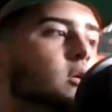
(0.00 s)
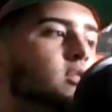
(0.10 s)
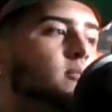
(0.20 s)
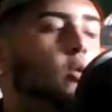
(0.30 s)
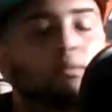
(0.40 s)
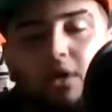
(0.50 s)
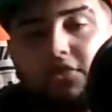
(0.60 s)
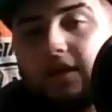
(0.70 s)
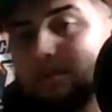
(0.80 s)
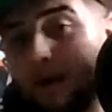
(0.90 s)
The more and more I
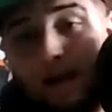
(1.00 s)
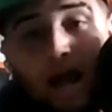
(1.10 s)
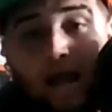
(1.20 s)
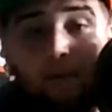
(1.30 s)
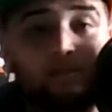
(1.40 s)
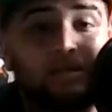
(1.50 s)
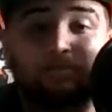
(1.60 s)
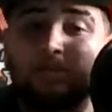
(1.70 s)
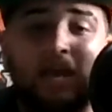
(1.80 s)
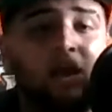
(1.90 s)
think about it, I always kept
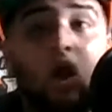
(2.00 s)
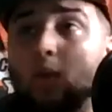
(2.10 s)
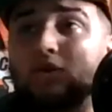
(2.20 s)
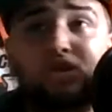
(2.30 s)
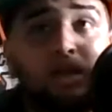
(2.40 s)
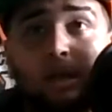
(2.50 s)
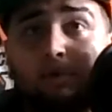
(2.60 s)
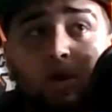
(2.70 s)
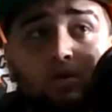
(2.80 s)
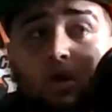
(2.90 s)
saying, we should have kept
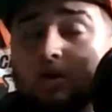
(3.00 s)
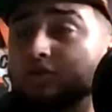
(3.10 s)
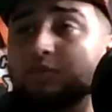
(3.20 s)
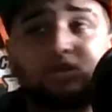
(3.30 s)
Carl Lawson.